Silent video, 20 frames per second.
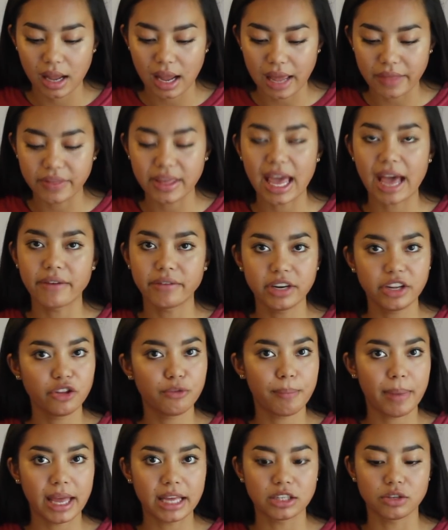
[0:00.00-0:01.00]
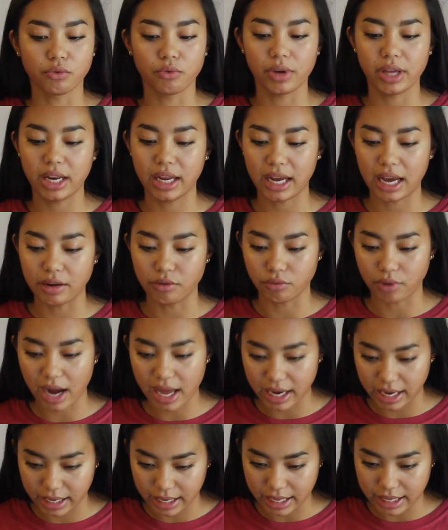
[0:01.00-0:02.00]
And the evidence-based reading and
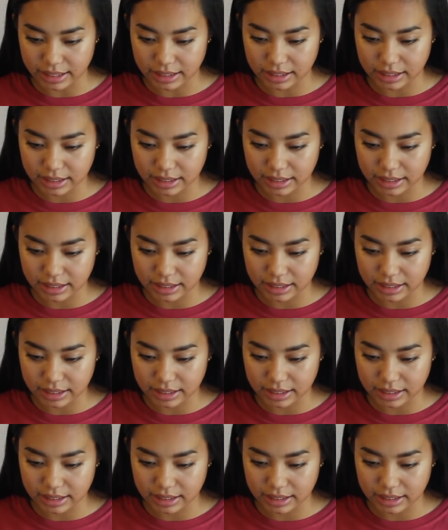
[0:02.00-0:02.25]
writing is